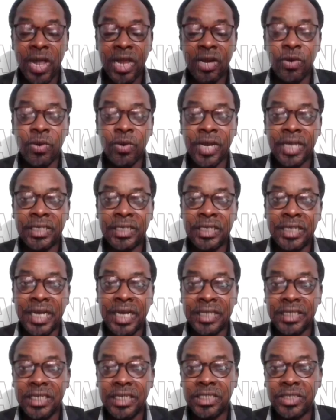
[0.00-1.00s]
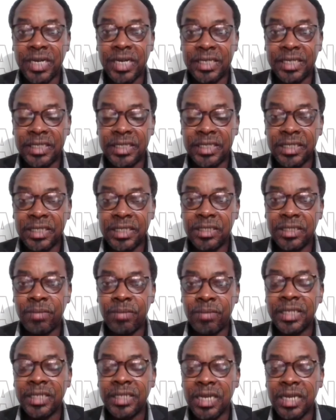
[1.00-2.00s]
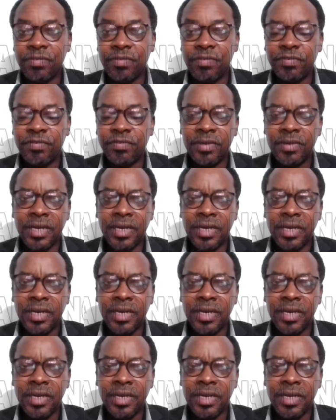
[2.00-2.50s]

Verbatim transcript: the way I look at it as a strategist myself.